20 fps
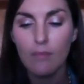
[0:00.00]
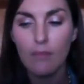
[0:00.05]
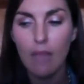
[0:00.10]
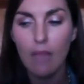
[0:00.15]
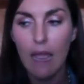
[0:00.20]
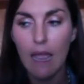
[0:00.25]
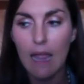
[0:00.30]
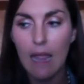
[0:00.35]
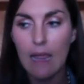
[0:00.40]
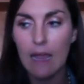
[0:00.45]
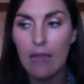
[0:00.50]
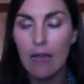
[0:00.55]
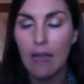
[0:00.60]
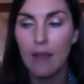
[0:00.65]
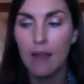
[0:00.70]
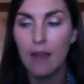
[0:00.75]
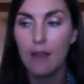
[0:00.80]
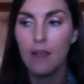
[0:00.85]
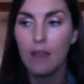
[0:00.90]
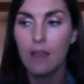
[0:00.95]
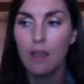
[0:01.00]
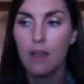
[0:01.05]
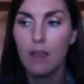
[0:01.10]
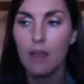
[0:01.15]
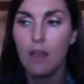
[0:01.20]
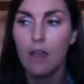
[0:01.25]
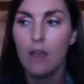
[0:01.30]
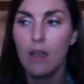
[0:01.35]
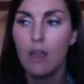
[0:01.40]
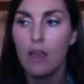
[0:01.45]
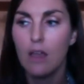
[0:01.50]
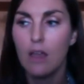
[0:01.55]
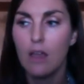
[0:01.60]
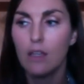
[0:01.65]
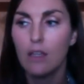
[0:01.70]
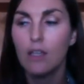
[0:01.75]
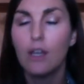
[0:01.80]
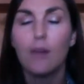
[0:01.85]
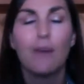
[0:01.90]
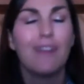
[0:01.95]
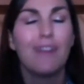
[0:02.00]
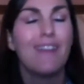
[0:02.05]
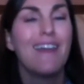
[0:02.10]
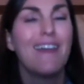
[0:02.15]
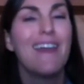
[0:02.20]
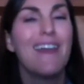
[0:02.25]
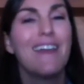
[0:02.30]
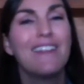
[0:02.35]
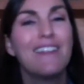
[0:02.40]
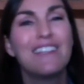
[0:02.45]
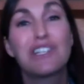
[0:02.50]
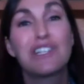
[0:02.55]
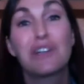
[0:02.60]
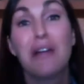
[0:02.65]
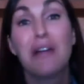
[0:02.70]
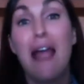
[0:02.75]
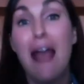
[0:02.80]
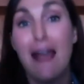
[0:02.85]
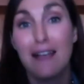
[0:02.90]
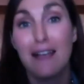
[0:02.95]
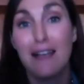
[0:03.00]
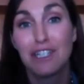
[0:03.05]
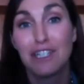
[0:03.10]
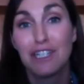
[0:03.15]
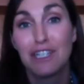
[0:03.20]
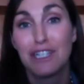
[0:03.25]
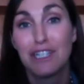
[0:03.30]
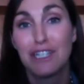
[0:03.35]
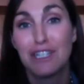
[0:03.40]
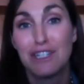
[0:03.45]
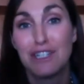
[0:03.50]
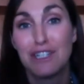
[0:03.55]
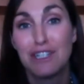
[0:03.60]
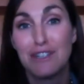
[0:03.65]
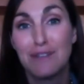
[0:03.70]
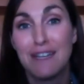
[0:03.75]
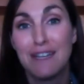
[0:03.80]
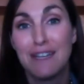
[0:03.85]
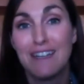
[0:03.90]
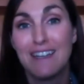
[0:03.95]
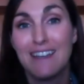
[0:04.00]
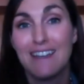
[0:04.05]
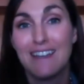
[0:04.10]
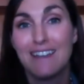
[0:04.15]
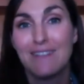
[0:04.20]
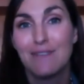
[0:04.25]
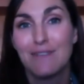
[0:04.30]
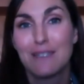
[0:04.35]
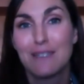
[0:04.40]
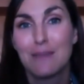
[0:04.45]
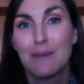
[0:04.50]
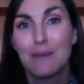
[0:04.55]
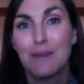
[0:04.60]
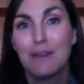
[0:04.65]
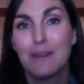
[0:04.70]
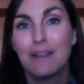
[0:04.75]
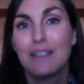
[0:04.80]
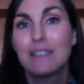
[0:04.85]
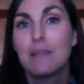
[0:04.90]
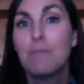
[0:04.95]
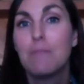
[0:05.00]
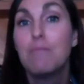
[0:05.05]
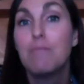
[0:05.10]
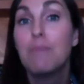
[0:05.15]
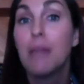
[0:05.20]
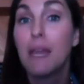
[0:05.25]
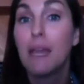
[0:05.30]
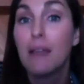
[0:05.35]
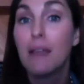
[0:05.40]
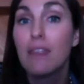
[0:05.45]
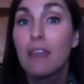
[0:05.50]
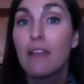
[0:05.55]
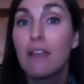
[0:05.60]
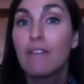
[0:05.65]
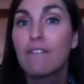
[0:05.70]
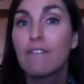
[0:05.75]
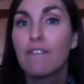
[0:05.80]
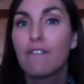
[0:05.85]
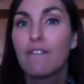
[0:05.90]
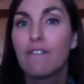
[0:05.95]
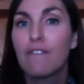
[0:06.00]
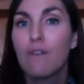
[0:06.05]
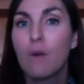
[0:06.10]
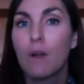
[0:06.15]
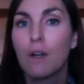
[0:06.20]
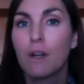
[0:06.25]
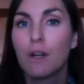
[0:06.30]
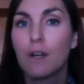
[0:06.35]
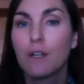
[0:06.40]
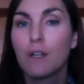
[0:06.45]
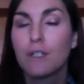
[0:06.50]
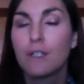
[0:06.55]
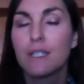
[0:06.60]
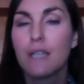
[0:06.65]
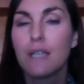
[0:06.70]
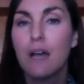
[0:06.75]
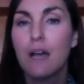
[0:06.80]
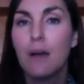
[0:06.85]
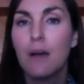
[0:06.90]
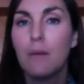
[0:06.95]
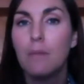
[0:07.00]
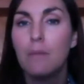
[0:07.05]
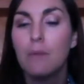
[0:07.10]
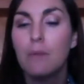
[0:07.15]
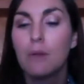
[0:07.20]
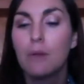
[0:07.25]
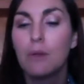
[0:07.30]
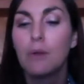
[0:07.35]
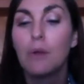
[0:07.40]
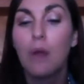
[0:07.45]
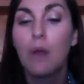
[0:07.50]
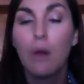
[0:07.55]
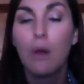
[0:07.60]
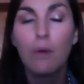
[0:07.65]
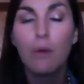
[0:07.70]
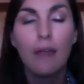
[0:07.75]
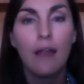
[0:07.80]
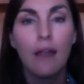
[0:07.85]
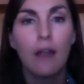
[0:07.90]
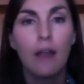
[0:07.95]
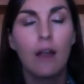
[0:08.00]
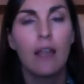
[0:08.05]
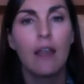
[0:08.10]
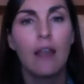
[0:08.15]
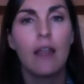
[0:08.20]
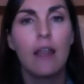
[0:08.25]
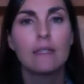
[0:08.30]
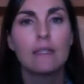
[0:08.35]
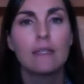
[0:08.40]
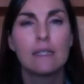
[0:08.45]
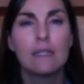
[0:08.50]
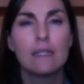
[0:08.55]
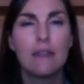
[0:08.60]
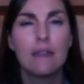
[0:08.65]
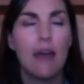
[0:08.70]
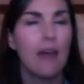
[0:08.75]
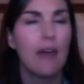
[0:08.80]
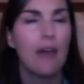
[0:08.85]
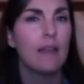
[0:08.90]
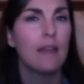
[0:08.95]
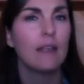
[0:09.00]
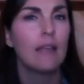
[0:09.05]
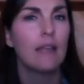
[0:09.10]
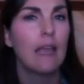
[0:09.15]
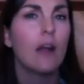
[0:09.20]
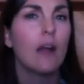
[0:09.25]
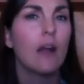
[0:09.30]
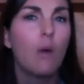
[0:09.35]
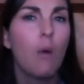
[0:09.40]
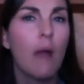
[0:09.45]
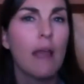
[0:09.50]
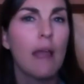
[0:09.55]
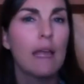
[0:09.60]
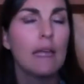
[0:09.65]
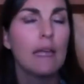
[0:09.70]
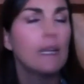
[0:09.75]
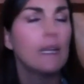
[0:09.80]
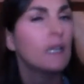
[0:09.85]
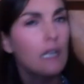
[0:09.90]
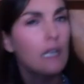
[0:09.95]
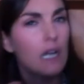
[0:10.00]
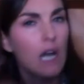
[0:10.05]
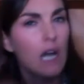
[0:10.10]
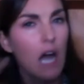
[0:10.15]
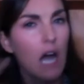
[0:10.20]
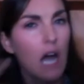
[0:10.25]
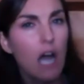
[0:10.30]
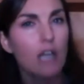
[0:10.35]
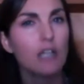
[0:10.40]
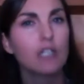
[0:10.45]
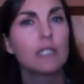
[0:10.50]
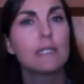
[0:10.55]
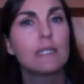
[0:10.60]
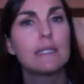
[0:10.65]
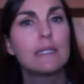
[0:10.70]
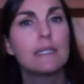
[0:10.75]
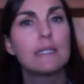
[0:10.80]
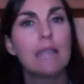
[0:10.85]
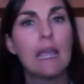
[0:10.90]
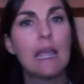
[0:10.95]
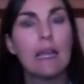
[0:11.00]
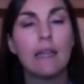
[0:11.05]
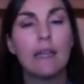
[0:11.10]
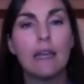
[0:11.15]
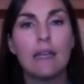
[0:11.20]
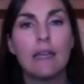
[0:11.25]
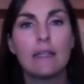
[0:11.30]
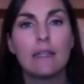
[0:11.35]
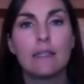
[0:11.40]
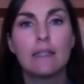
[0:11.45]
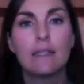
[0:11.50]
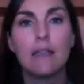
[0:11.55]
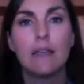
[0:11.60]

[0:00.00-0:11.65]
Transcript: and you know, and the trash issue in India is a big thing for foreigners, who go there and see that, and they can't quite understand it.